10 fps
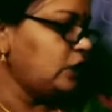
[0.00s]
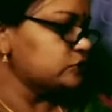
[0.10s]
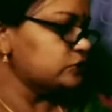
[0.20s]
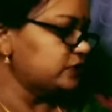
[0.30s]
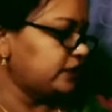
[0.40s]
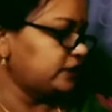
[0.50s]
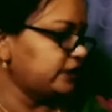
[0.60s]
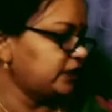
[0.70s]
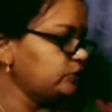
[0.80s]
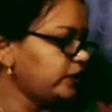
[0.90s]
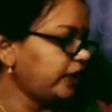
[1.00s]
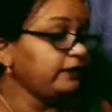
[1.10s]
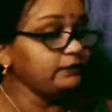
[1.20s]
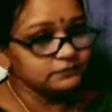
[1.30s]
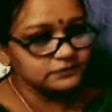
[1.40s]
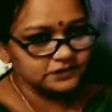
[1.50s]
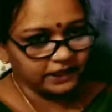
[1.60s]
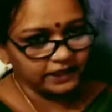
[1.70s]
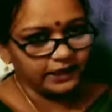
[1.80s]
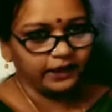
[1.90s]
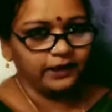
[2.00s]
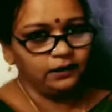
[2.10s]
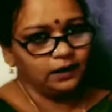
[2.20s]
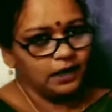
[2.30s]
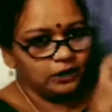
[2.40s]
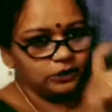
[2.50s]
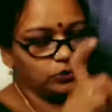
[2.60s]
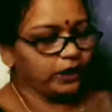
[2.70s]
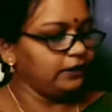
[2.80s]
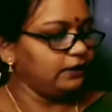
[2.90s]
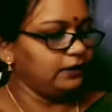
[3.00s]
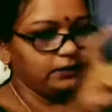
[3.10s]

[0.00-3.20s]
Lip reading: So that you can try and you can,